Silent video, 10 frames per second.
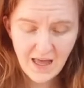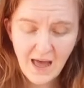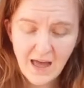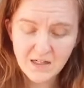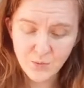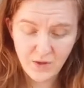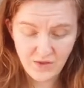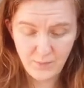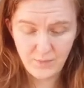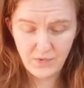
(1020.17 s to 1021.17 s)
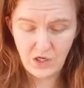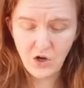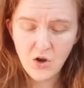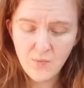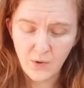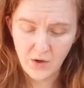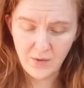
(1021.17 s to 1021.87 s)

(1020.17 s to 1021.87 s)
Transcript: And with a low blow